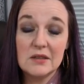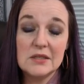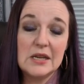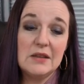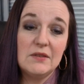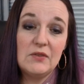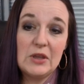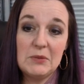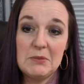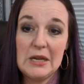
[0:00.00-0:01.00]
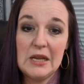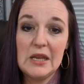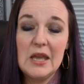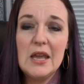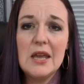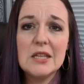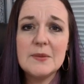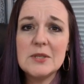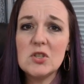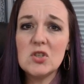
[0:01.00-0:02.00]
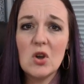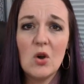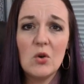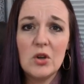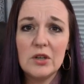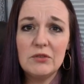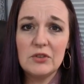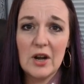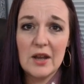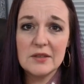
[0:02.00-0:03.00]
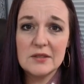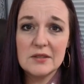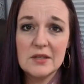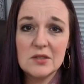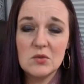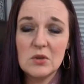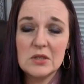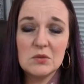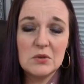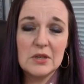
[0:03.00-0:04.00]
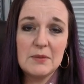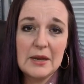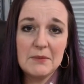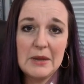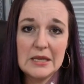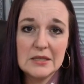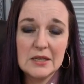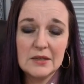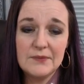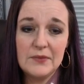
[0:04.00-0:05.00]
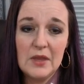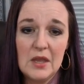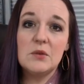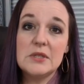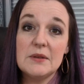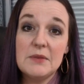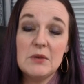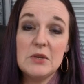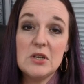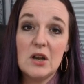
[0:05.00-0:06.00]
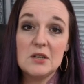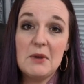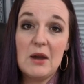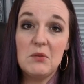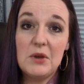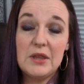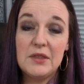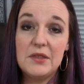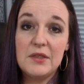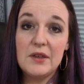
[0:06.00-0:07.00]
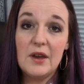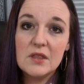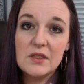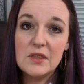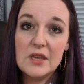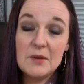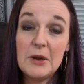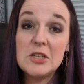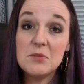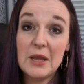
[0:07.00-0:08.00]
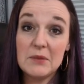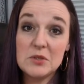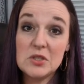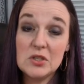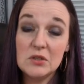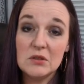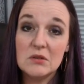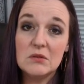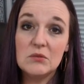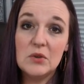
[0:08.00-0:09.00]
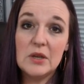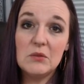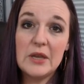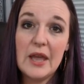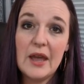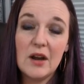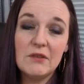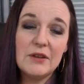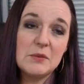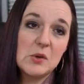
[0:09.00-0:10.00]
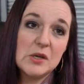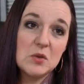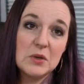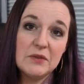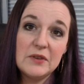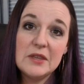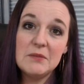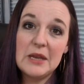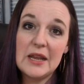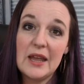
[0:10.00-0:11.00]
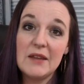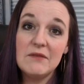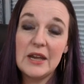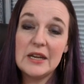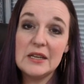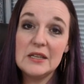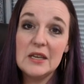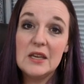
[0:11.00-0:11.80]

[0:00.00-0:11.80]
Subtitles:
state of the family meeting. It's been so good for us. It's really been amazing. It was something we talked about with the budget babes too. When we had our February 25th meeting, I invited